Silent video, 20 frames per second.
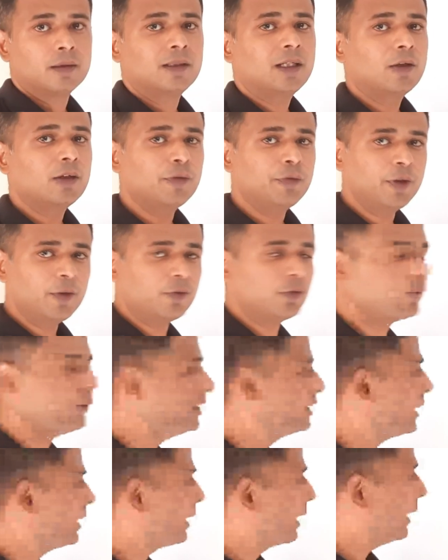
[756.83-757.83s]
Now the fifth
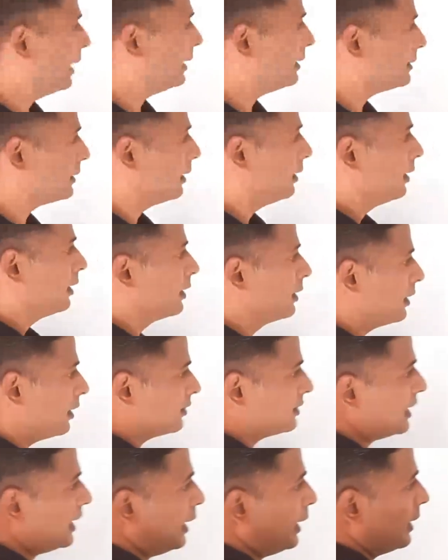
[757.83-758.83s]
question, guys, they
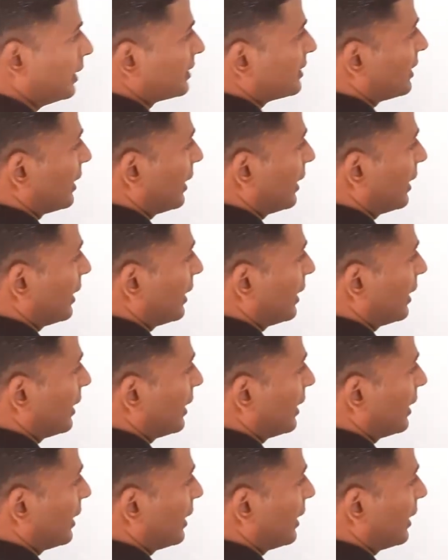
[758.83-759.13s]
have said in a